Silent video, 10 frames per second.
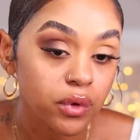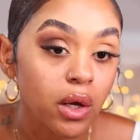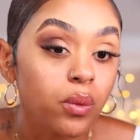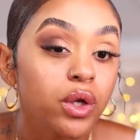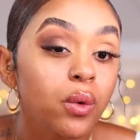
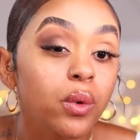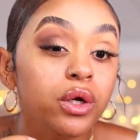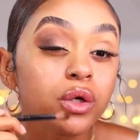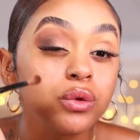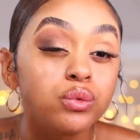And we don't want
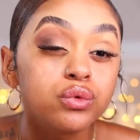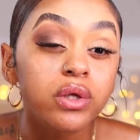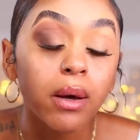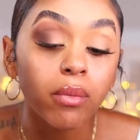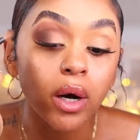to lose
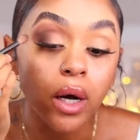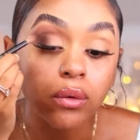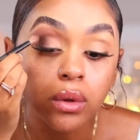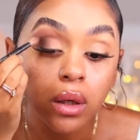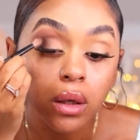that brown.